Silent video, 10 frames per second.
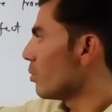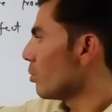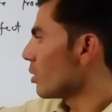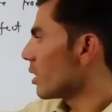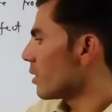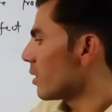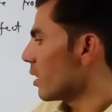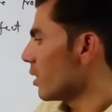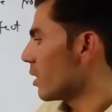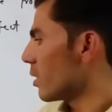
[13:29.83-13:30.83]
two shells,
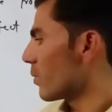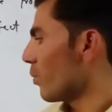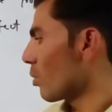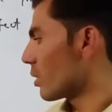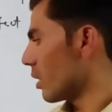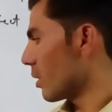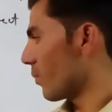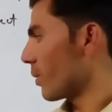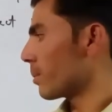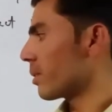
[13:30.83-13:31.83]
three shells, four shells,
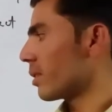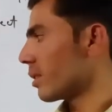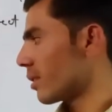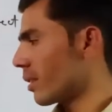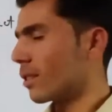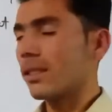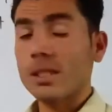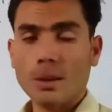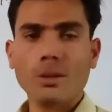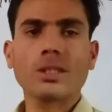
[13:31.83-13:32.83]
fifth, sixth,
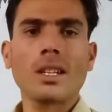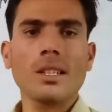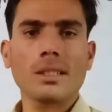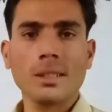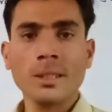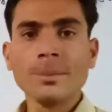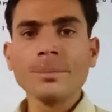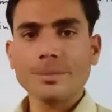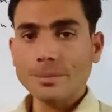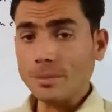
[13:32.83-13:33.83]
seventh
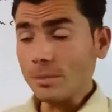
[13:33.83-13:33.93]
shells.